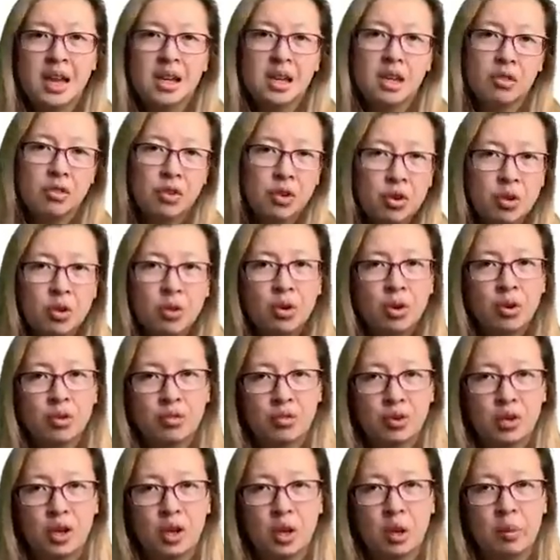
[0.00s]
Now, if you're an audit
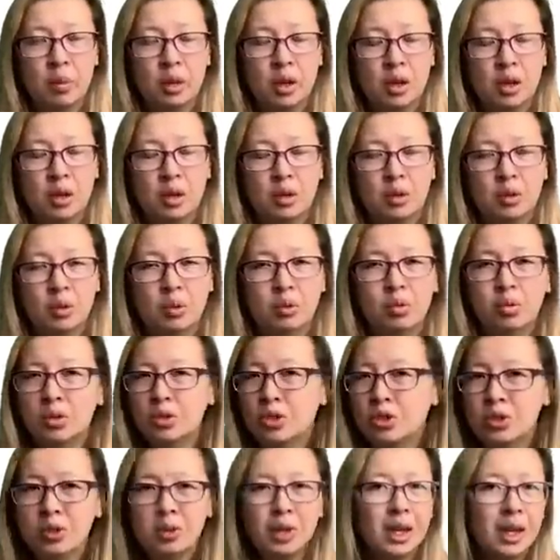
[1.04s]
firm,
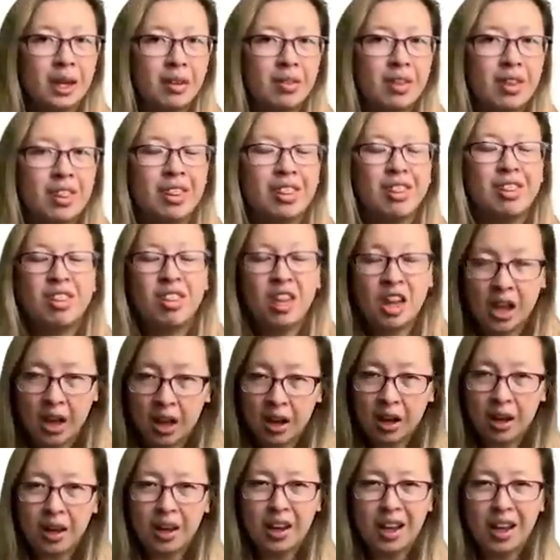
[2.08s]
would you even
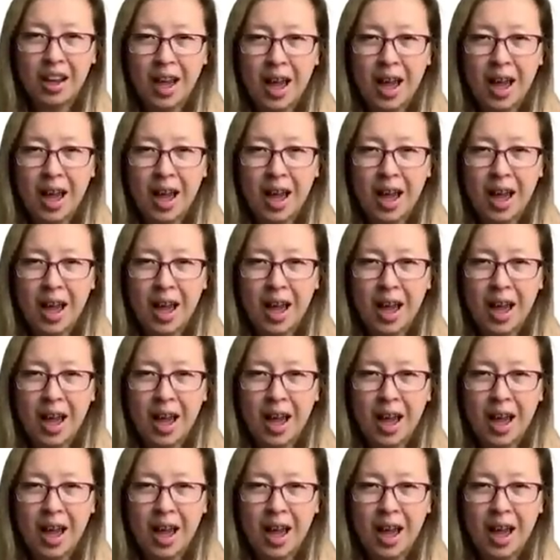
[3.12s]
think